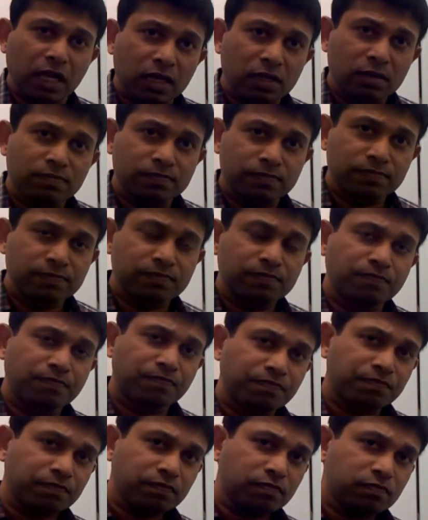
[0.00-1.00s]
So unlike
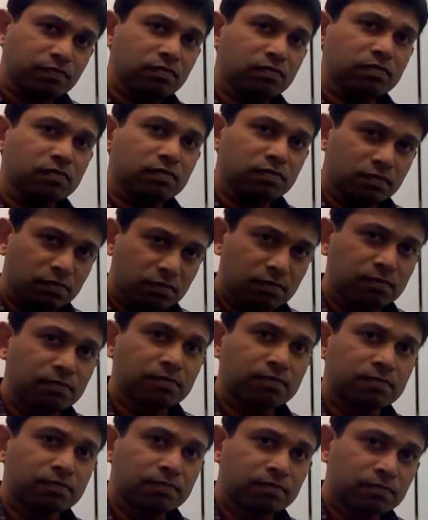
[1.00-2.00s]
AX 2009, I
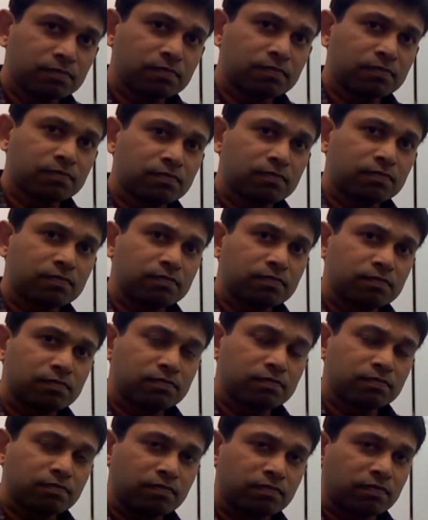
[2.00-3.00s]
won't have to go fix
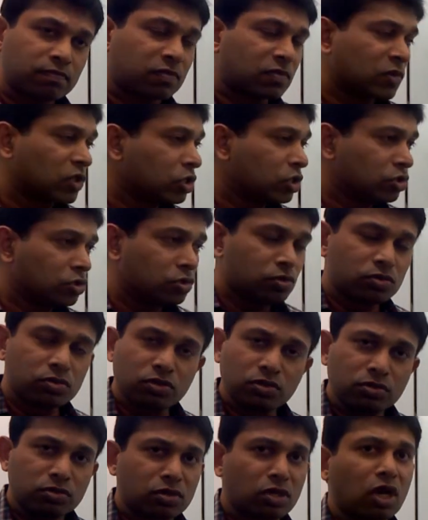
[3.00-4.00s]
up things
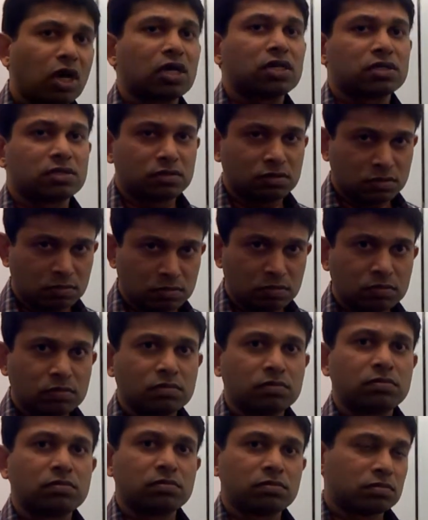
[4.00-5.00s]
in BI Dev
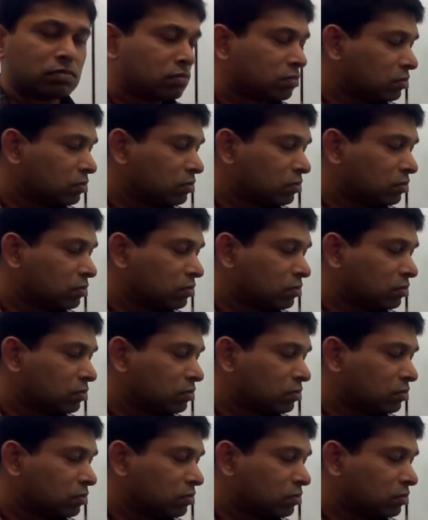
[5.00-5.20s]
Studio